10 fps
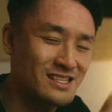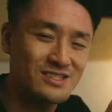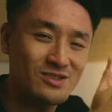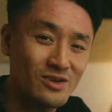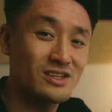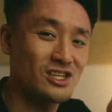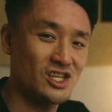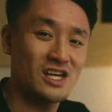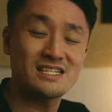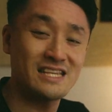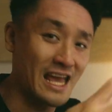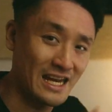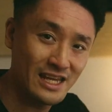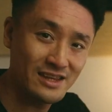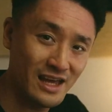is not just
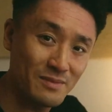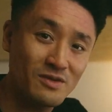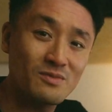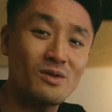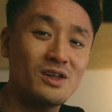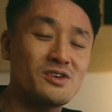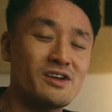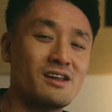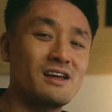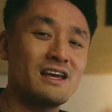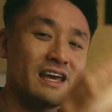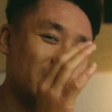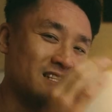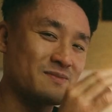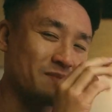any type of bullet journal, it
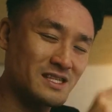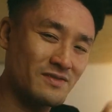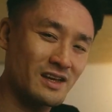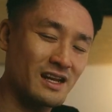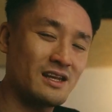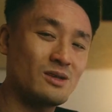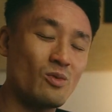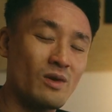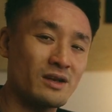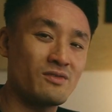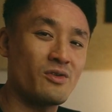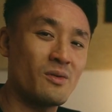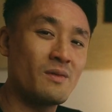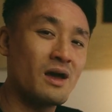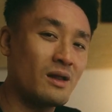is specifically the one
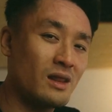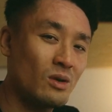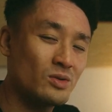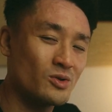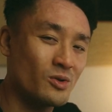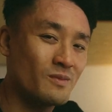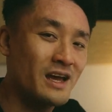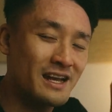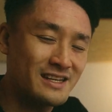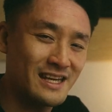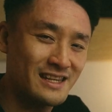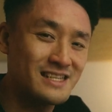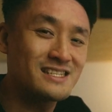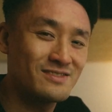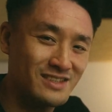from Leuchtturm
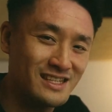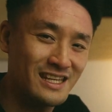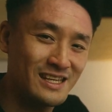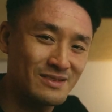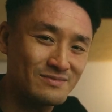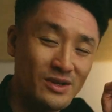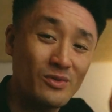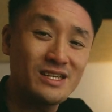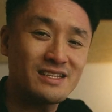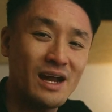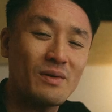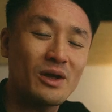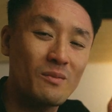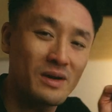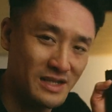1917. The reason I
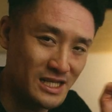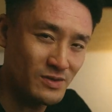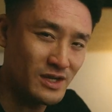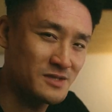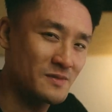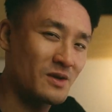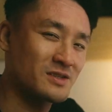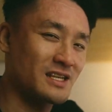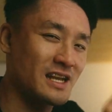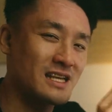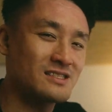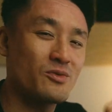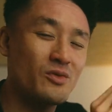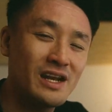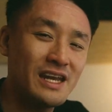recommend this one is because it has a
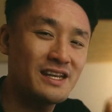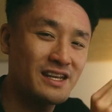really